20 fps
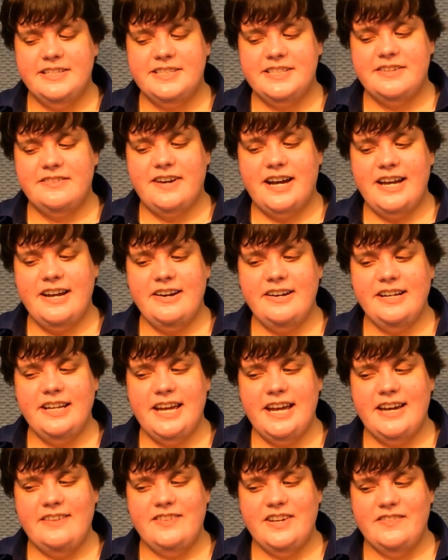So I already
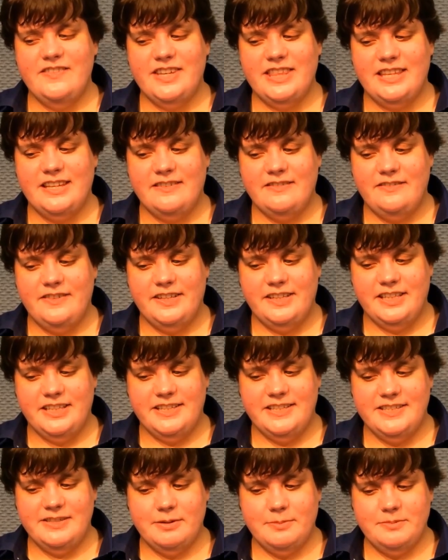have everything filled
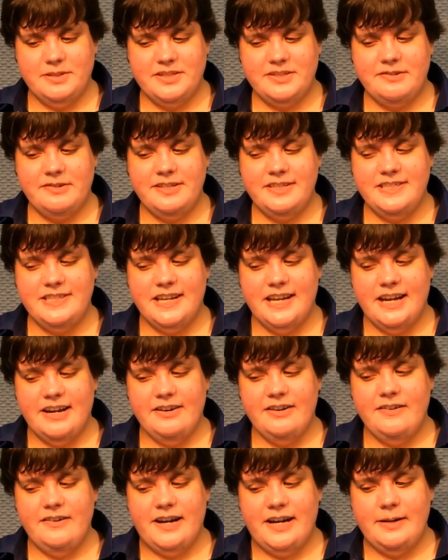in, so I'm just going to
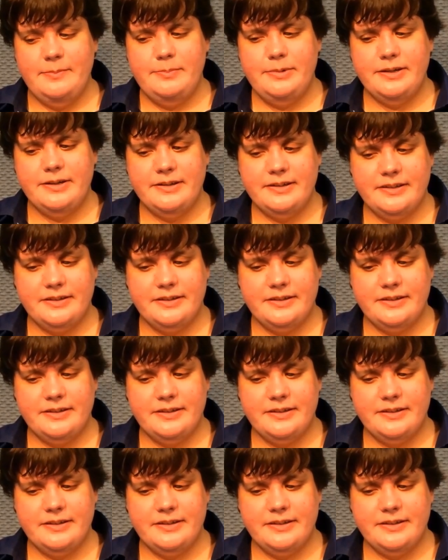arrow up